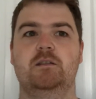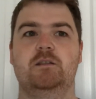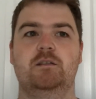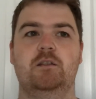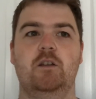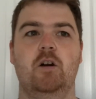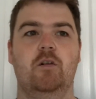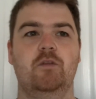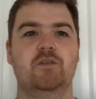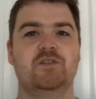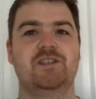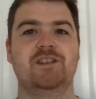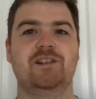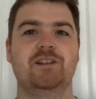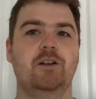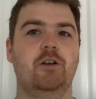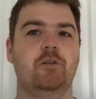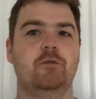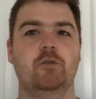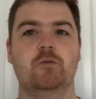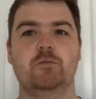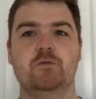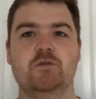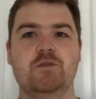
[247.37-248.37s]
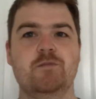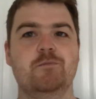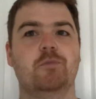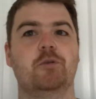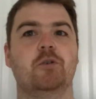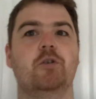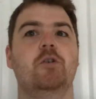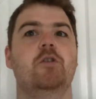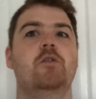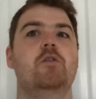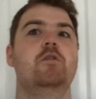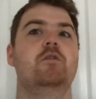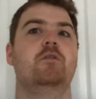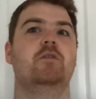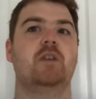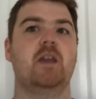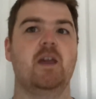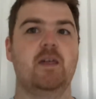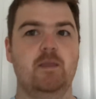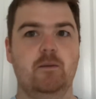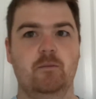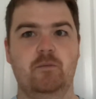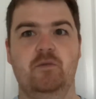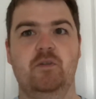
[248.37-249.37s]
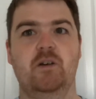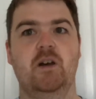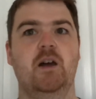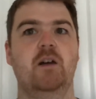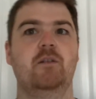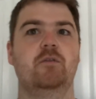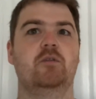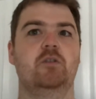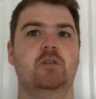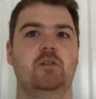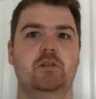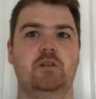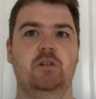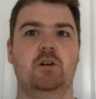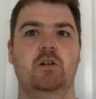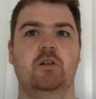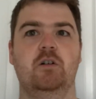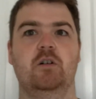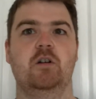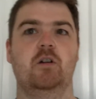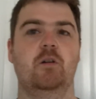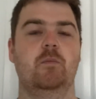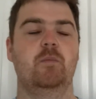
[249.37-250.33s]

Obviously, a lot of room to improve, getting them further and longer.